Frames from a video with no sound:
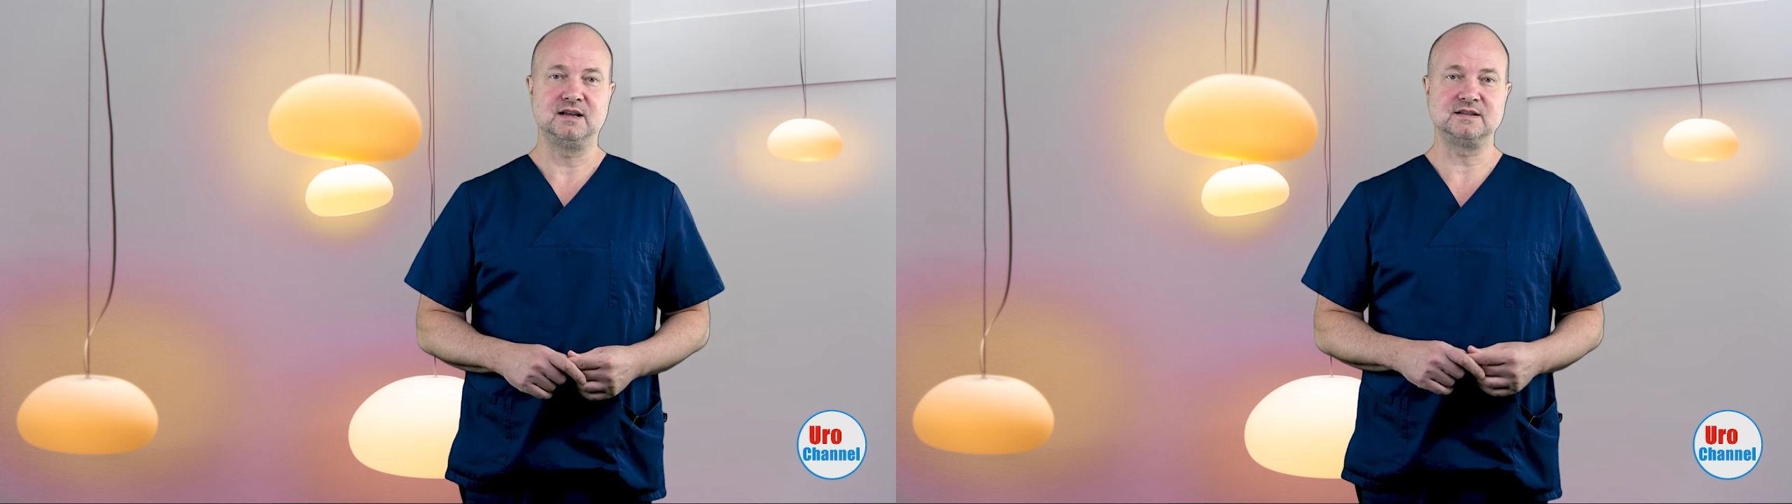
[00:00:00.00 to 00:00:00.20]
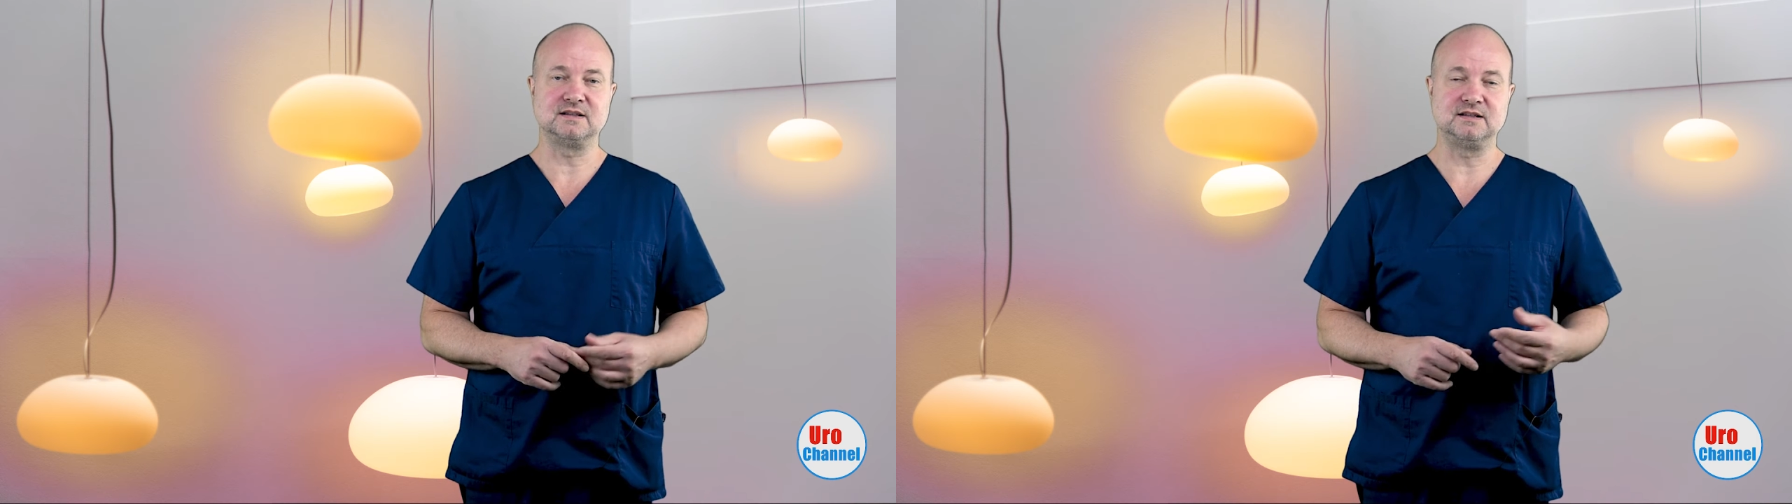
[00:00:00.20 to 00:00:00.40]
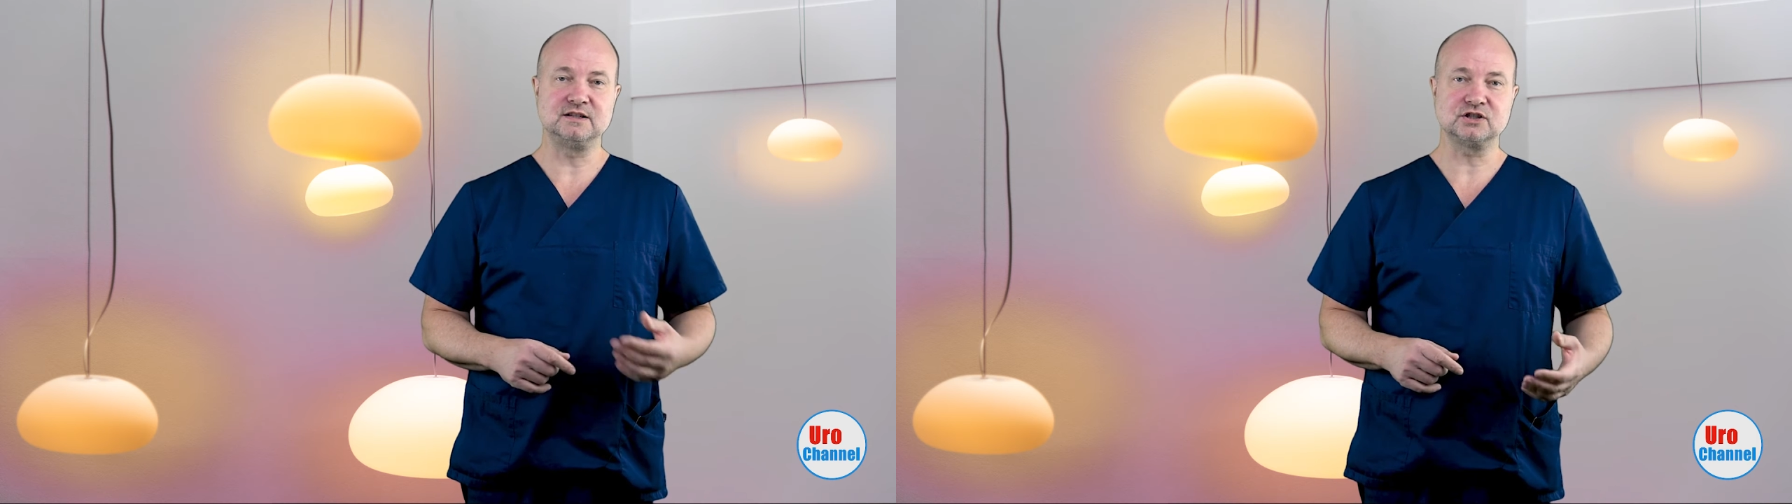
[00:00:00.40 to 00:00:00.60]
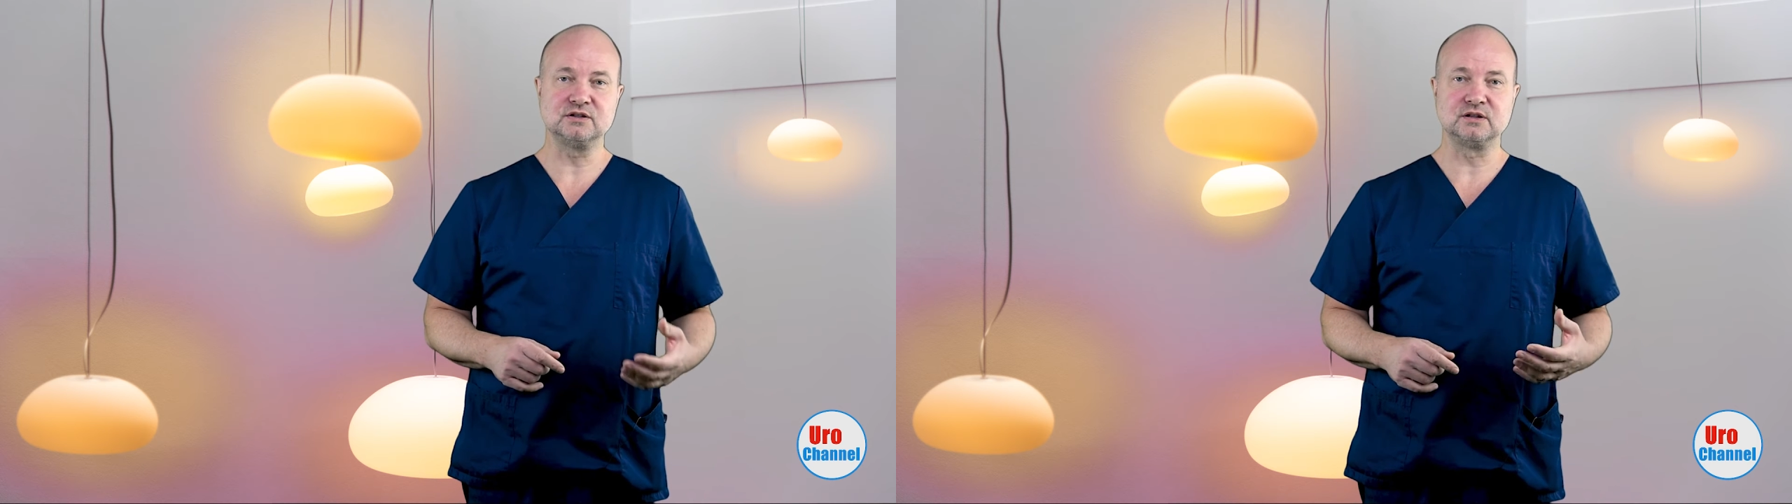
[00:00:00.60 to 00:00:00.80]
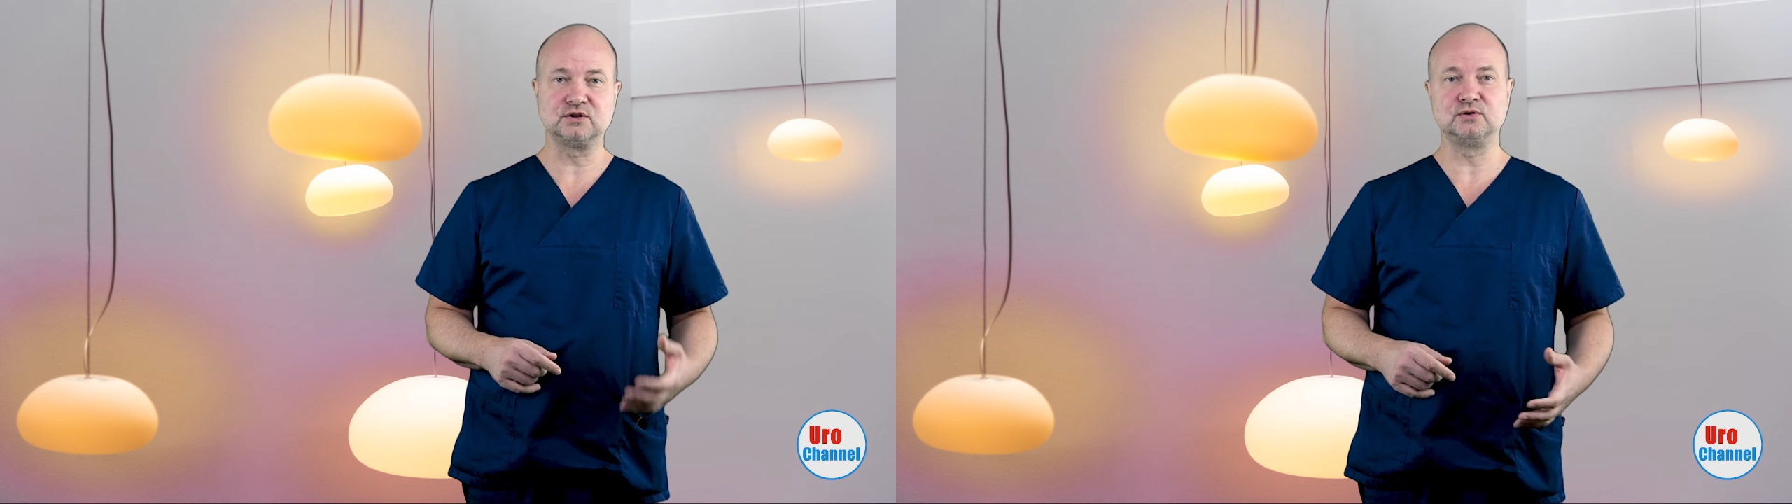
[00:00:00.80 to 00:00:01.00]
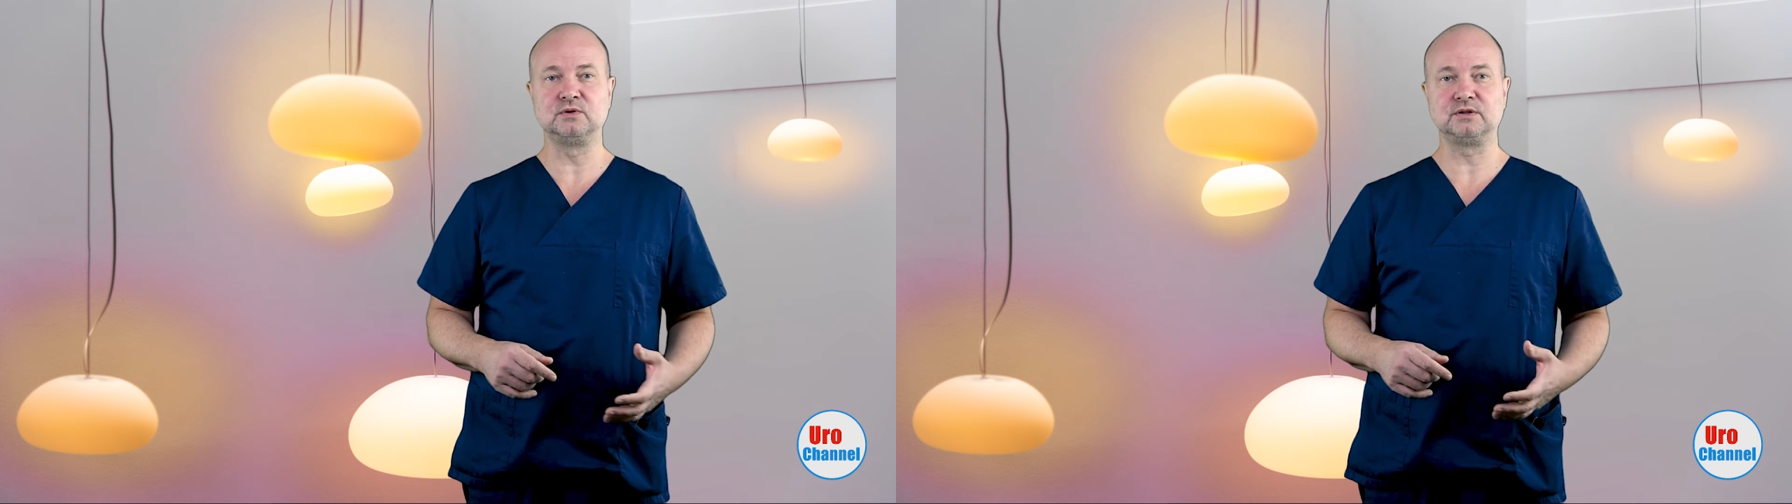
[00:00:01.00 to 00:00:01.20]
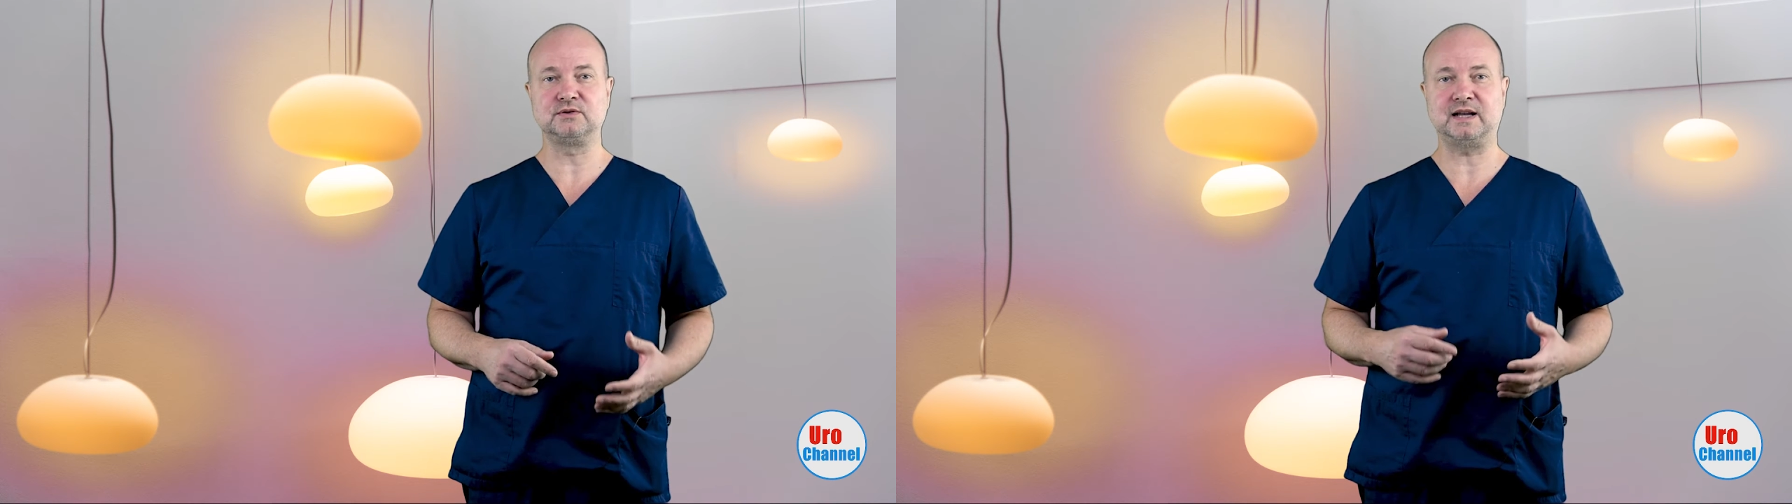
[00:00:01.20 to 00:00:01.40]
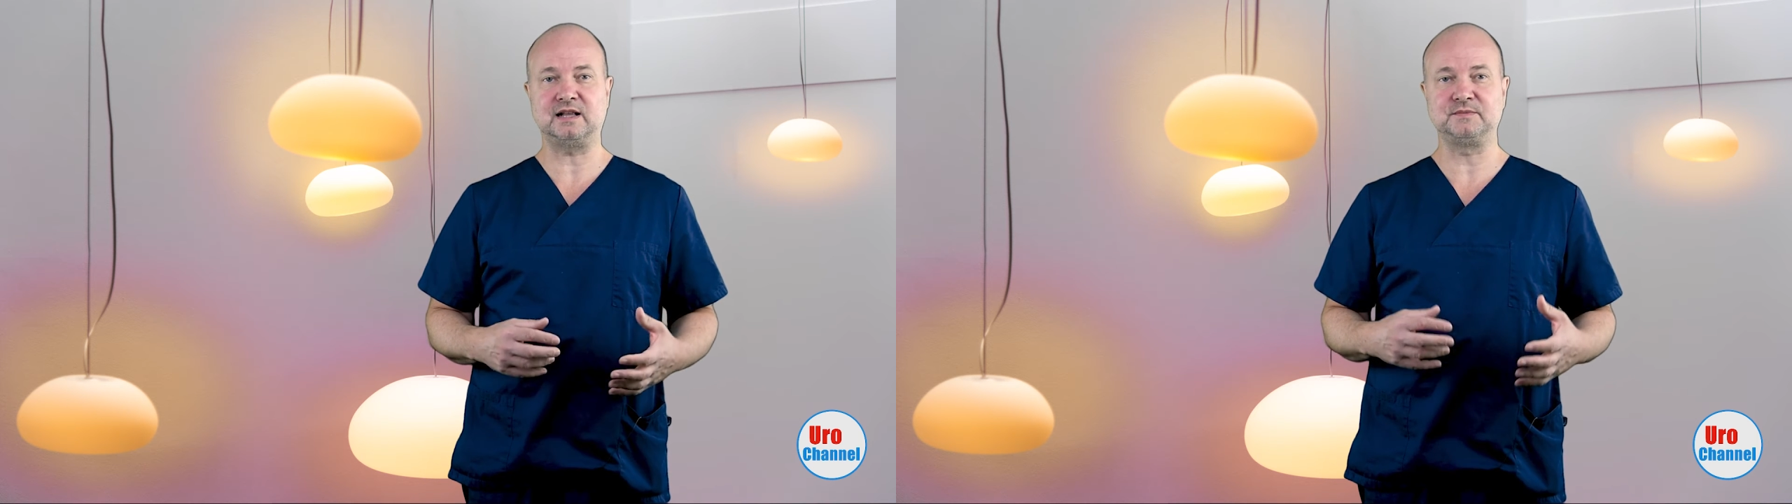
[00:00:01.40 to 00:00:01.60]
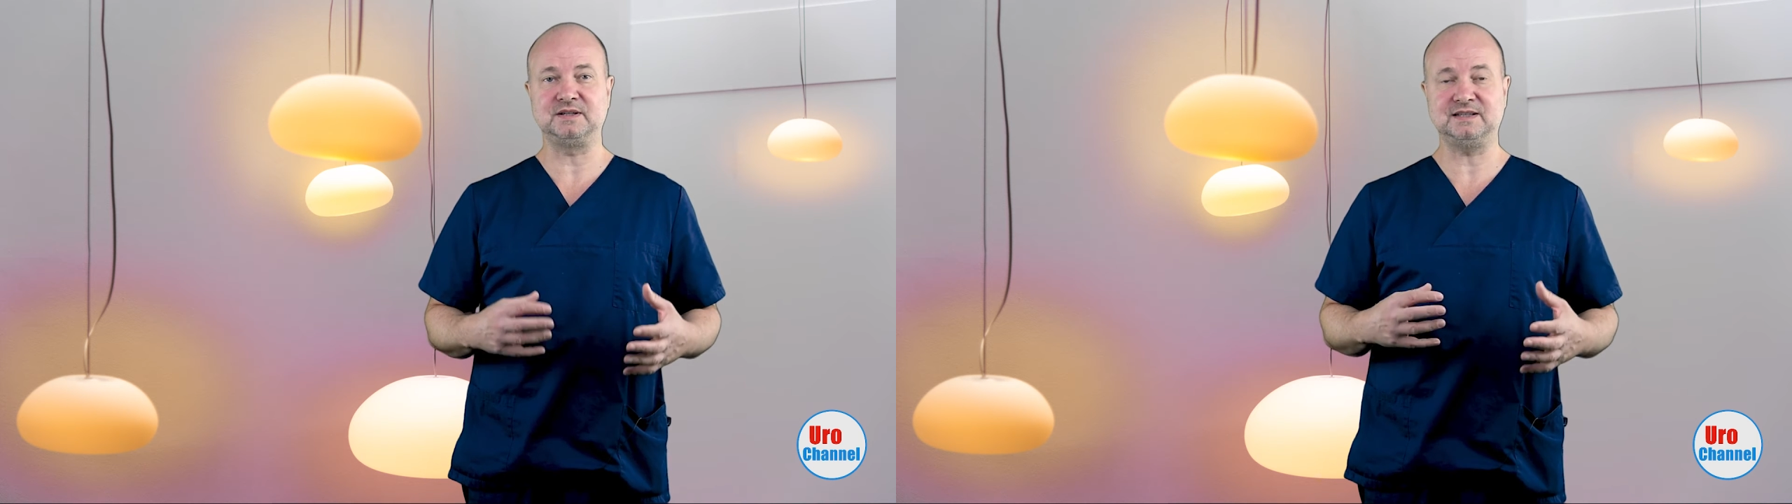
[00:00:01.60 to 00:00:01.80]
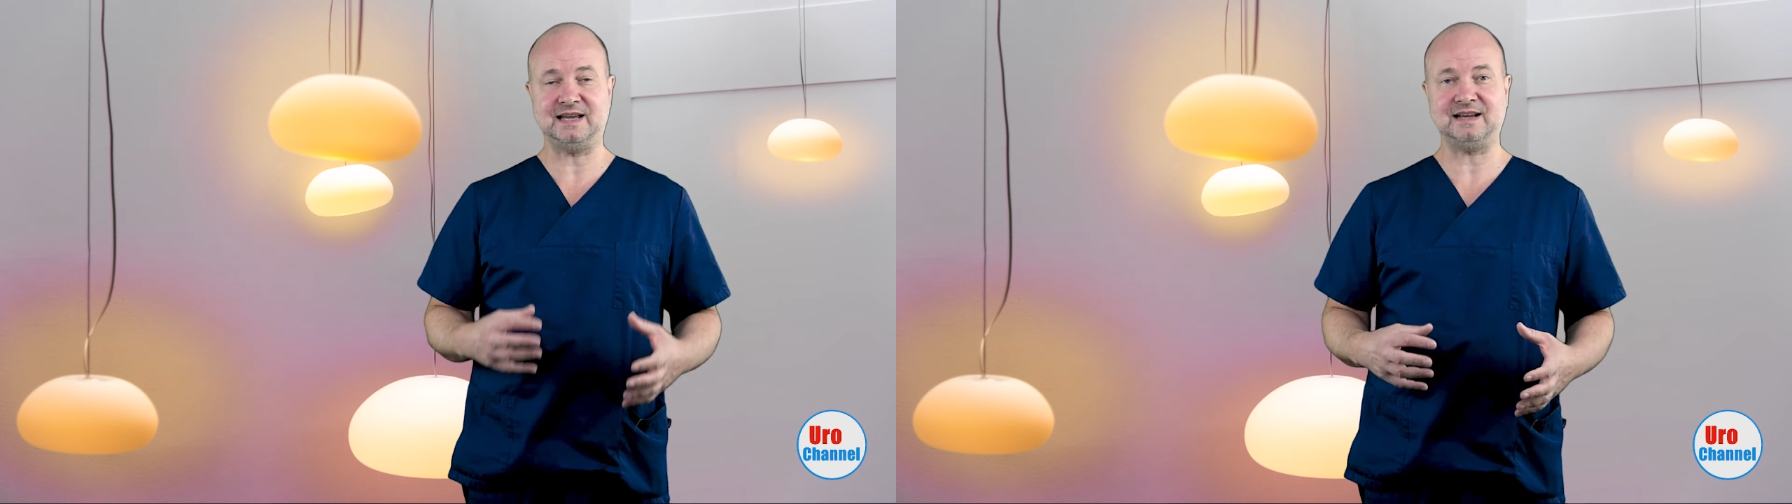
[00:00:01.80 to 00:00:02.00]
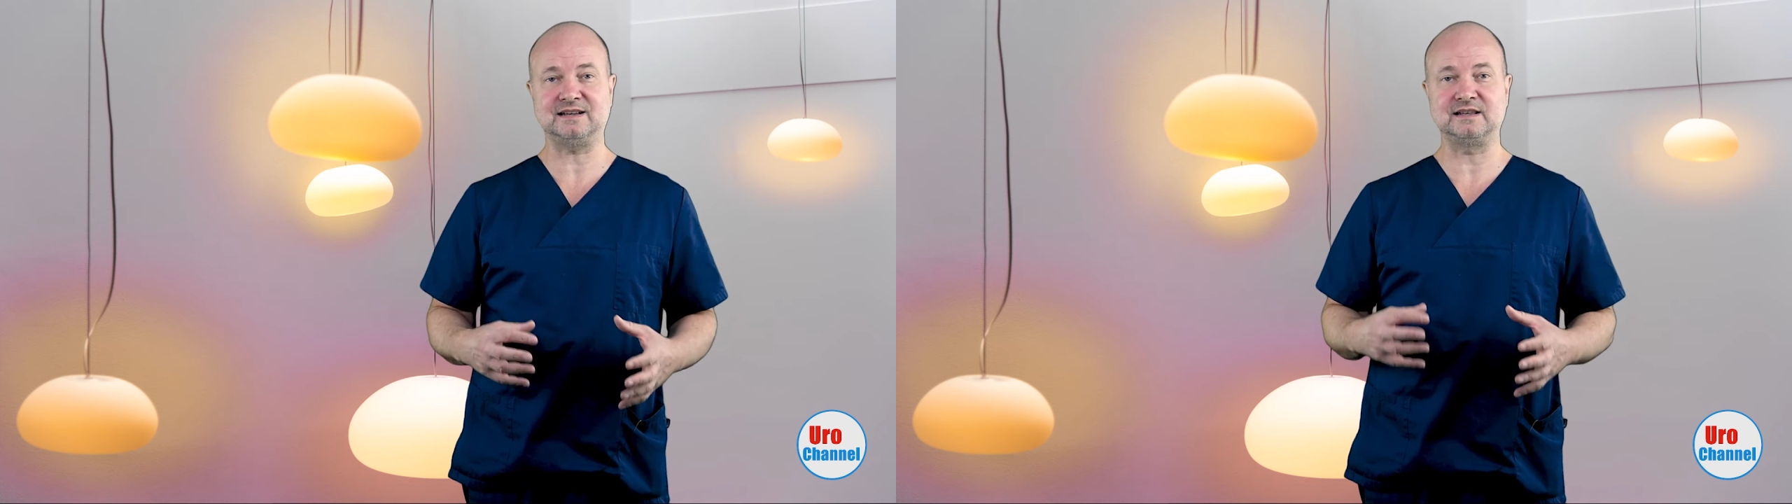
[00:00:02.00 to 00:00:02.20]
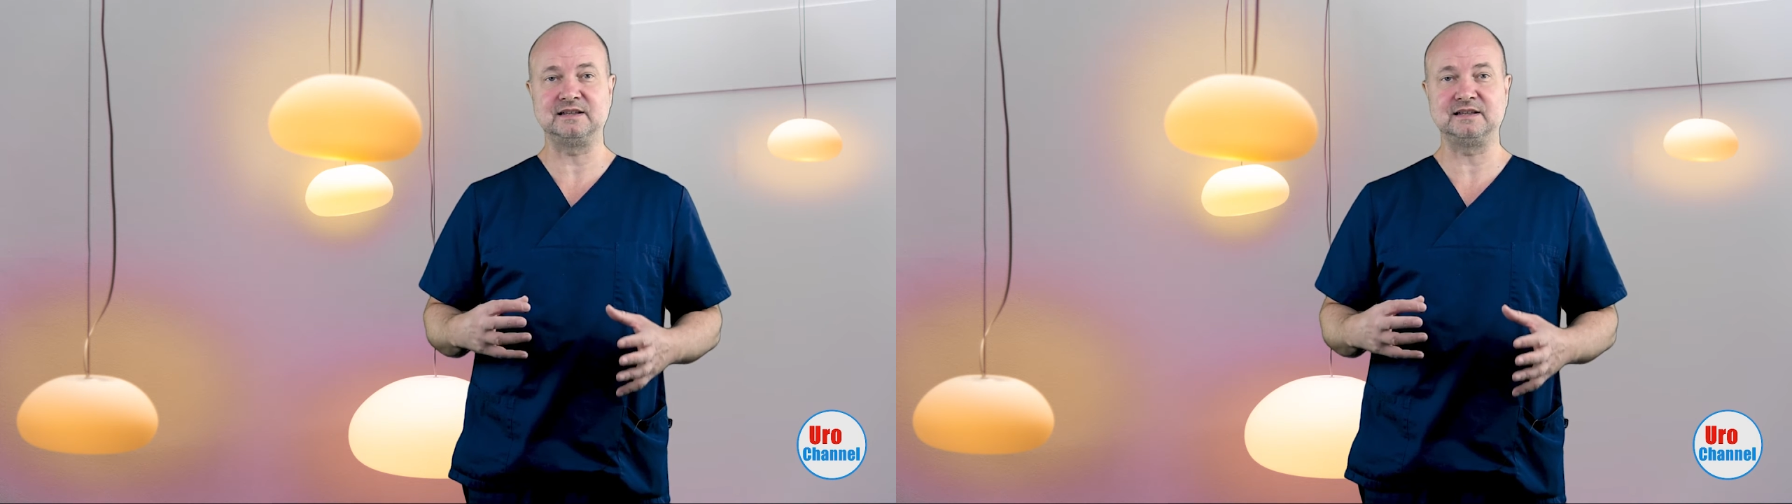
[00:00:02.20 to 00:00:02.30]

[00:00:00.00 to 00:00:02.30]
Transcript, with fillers: is an additional tool to help detect